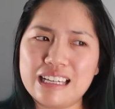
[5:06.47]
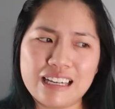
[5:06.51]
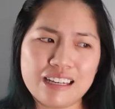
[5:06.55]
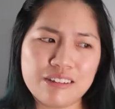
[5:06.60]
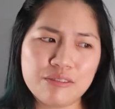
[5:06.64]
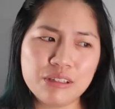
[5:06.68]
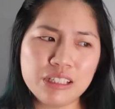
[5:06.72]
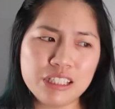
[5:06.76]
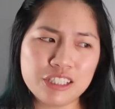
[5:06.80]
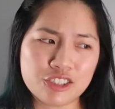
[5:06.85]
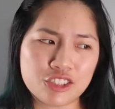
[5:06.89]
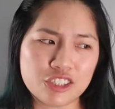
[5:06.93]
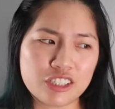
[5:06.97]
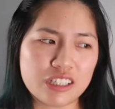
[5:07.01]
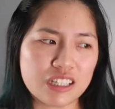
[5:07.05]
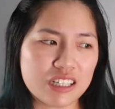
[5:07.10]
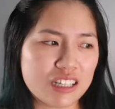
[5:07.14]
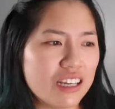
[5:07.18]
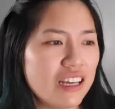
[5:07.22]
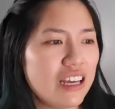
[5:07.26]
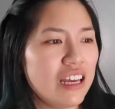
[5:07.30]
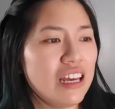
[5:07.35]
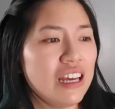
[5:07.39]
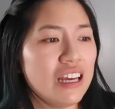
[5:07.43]
I really
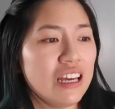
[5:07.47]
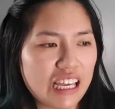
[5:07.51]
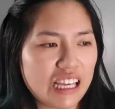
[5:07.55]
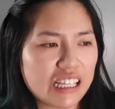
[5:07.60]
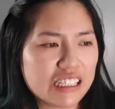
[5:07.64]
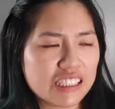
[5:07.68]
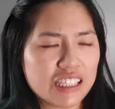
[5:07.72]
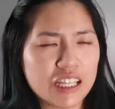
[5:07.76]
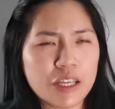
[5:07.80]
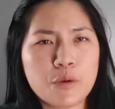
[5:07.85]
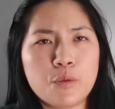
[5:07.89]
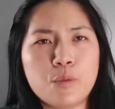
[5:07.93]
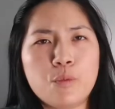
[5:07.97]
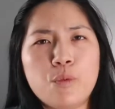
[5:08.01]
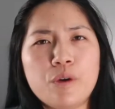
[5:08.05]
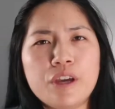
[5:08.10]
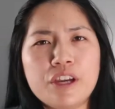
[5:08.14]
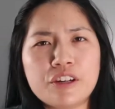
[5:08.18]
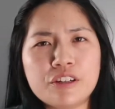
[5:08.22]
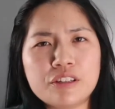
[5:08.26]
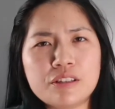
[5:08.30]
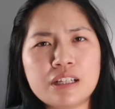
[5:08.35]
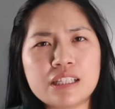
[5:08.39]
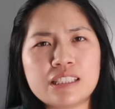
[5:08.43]
should. It's like
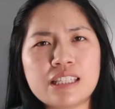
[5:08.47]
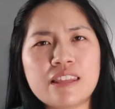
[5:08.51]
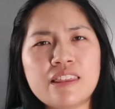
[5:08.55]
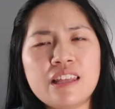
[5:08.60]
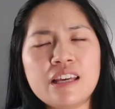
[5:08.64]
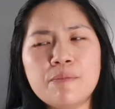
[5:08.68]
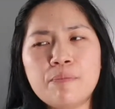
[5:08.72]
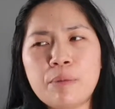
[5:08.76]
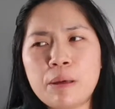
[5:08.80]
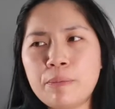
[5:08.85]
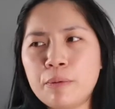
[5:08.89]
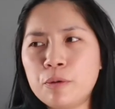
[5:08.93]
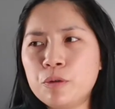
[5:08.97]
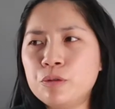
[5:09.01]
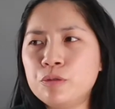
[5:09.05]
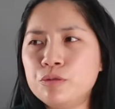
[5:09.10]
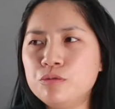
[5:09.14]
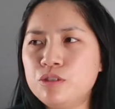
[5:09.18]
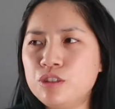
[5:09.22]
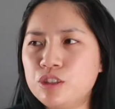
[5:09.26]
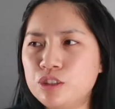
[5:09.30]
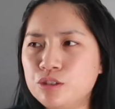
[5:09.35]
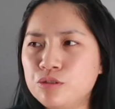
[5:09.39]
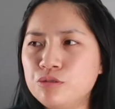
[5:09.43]
weird because I think people who
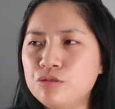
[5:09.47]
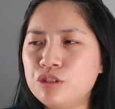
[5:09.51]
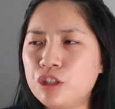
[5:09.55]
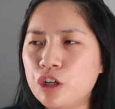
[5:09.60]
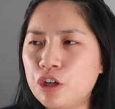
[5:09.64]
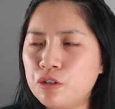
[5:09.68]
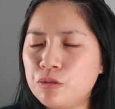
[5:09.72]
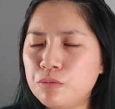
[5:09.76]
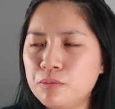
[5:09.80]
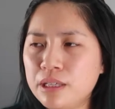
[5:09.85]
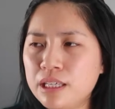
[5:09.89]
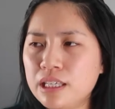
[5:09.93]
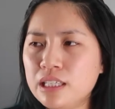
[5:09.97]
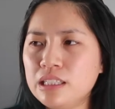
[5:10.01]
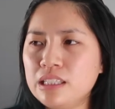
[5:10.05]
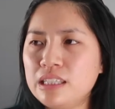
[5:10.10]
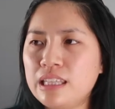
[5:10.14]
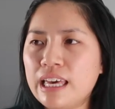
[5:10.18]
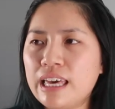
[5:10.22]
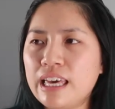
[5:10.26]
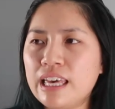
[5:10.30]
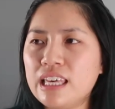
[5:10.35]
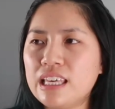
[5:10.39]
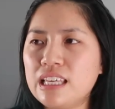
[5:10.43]
do know me,
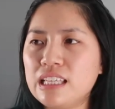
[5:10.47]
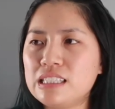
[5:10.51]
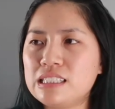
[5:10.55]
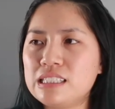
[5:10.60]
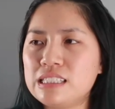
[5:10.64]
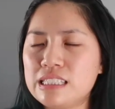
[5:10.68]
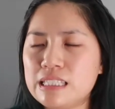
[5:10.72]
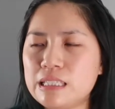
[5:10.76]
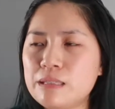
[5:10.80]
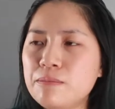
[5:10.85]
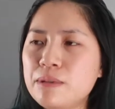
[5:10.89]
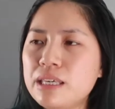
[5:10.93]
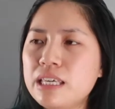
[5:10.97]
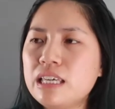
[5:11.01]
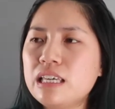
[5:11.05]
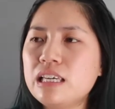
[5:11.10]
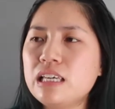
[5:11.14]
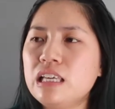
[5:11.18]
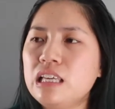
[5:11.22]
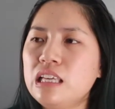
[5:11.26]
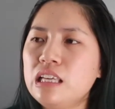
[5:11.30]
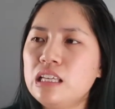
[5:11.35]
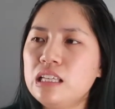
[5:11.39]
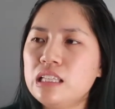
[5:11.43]
they see
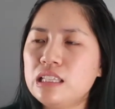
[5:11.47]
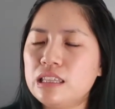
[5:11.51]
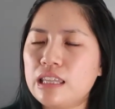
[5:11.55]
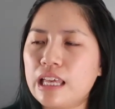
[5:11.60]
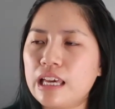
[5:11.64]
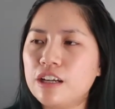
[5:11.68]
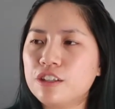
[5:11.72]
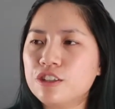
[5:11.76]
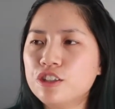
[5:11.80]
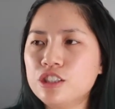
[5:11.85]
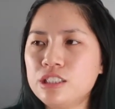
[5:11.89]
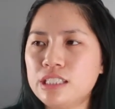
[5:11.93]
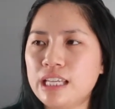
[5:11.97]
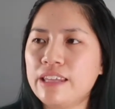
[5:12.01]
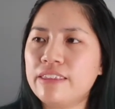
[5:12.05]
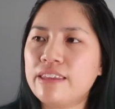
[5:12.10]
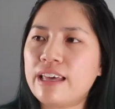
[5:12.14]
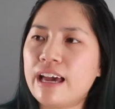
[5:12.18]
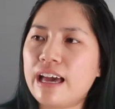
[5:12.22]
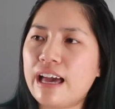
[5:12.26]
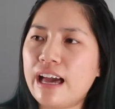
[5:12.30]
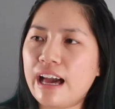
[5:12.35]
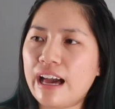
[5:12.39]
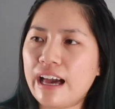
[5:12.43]
me, they understand
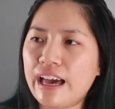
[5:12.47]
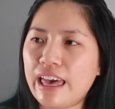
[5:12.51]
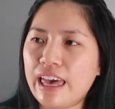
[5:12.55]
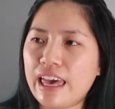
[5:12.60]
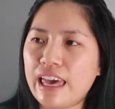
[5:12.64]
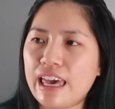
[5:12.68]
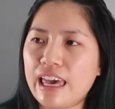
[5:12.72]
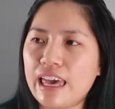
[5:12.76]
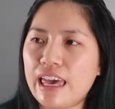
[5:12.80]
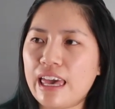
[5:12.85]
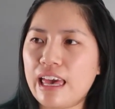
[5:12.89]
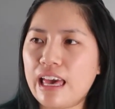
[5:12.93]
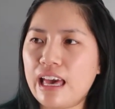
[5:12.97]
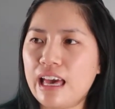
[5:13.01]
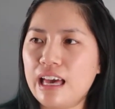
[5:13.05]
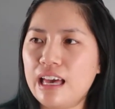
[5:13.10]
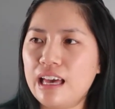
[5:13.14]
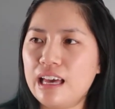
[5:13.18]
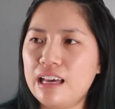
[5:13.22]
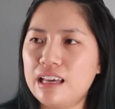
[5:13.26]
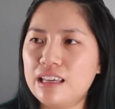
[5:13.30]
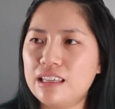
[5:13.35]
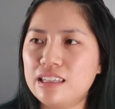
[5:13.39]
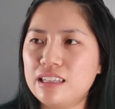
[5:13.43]
that
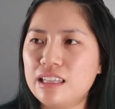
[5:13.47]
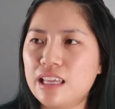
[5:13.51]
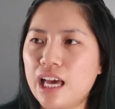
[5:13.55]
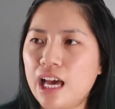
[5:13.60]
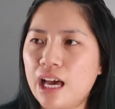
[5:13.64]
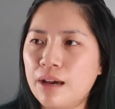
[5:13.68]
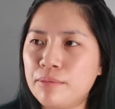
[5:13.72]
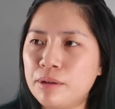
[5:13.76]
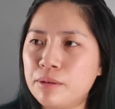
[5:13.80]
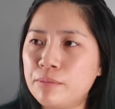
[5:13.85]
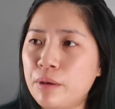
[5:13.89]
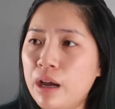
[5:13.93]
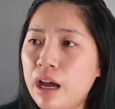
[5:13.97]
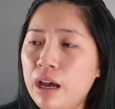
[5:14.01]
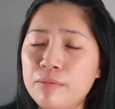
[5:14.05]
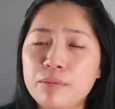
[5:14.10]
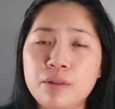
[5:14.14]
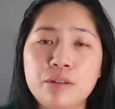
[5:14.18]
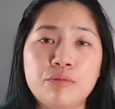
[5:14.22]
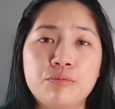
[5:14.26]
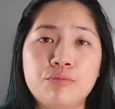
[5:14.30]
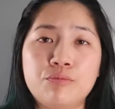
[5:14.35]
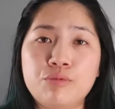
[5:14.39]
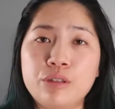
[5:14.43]
I'm
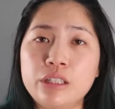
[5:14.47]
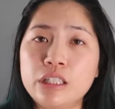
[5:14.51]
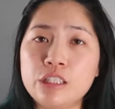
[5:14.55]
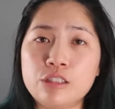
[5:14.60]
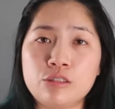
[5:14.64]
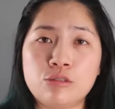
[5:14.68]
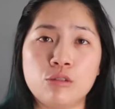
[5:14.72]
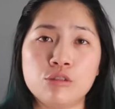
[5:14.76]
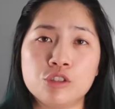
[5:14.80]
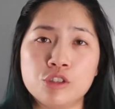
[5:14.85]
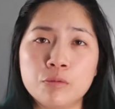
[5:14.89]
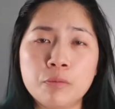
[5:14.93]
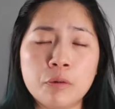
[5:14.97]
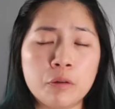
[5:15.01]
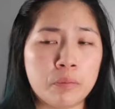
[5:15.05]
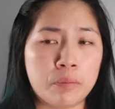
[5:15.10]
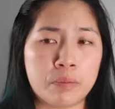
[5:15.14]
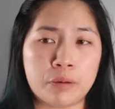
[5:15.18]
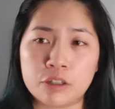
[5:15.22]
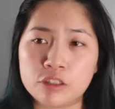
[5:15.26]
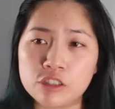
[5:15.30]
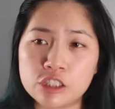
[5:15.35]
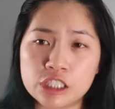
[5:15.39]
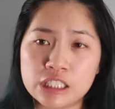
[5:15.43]
a really sociable
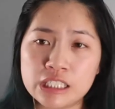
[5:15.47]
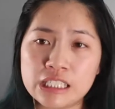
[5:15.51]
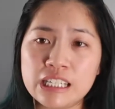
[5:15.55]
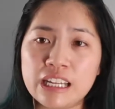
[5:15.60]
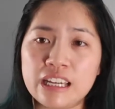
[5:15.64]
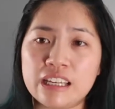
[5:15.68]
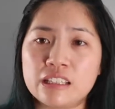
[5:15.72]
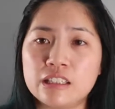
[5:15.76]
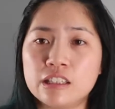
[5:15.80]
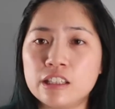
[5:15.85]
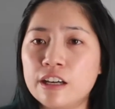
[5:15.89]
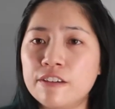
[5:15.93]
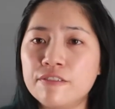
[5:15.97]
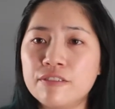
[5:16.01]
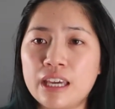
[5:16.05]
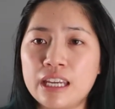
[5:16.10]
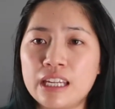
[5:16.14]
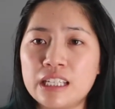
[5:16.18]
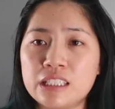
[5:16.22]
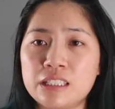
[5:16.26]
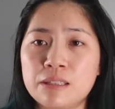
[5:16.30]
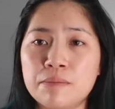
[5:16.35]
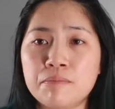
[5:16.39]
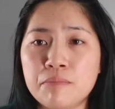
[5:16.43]
person. I love
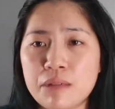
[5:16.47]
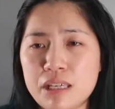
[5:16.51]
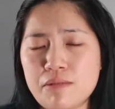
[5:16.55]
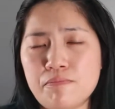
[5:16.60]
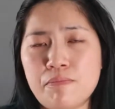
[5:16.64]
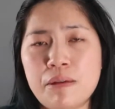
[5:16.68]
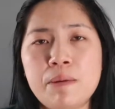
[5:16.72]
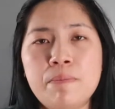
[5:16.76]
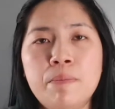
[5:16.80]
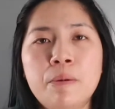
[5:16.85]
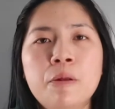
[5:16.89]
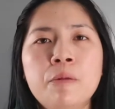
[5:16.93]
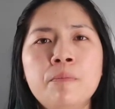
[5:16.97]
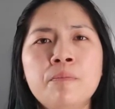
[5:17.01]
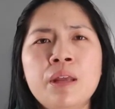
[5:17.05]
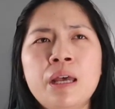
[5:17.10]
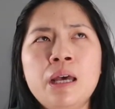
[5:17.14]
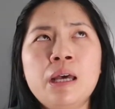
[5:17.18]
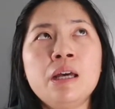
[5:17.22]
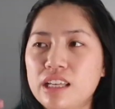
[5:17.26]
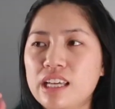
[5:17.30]
getting to meet people.